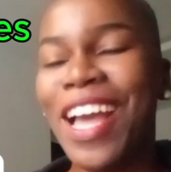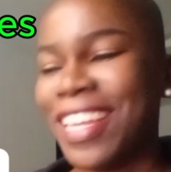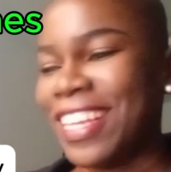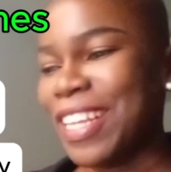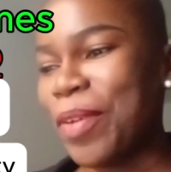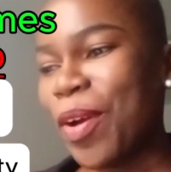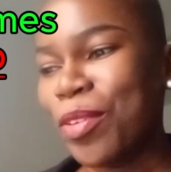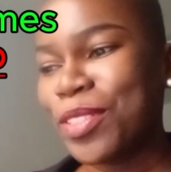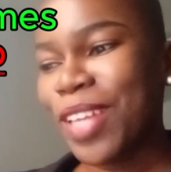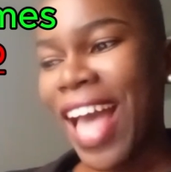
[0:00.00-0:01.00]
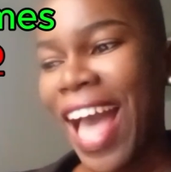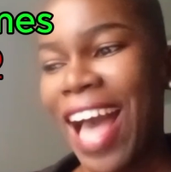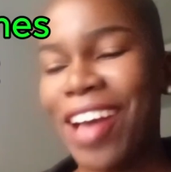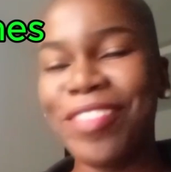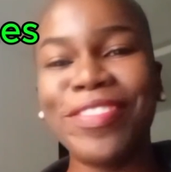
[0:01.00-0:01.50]
Okay, then we also
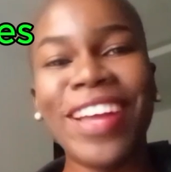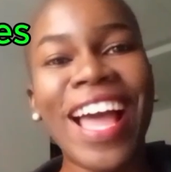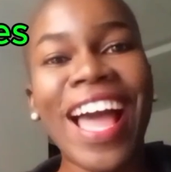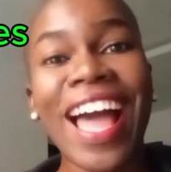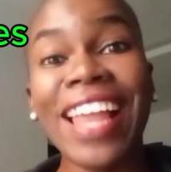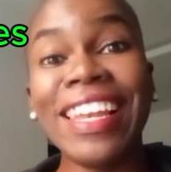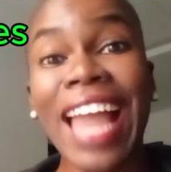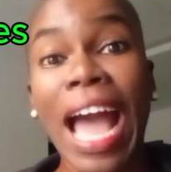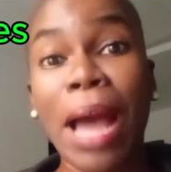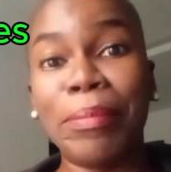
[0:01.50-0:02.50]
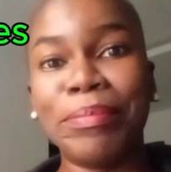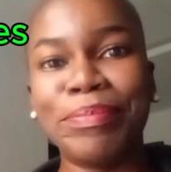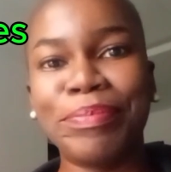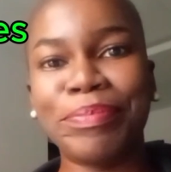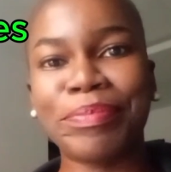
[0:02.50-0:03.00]
have
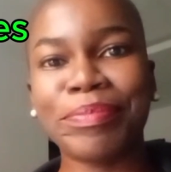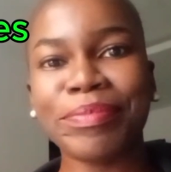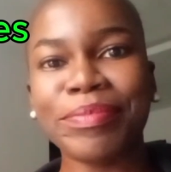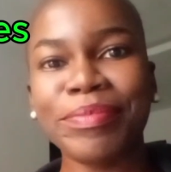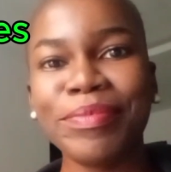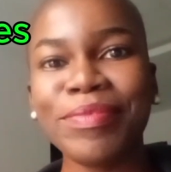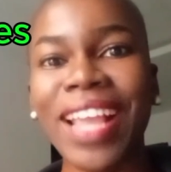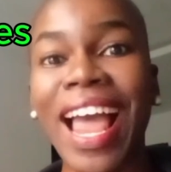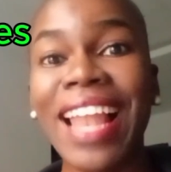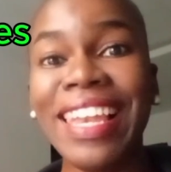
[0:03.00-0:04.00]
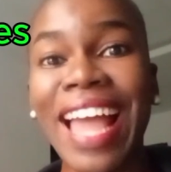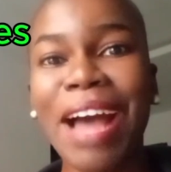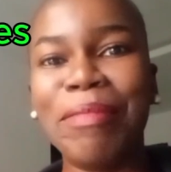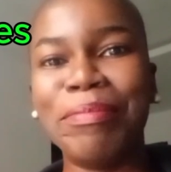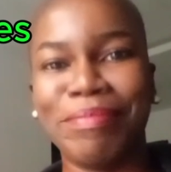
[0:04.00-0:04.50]
lamb,
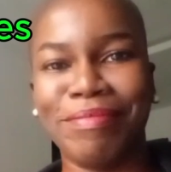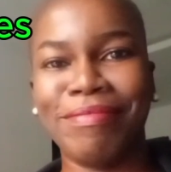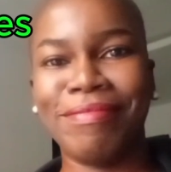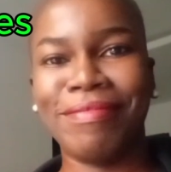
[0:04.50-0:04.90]
lamb,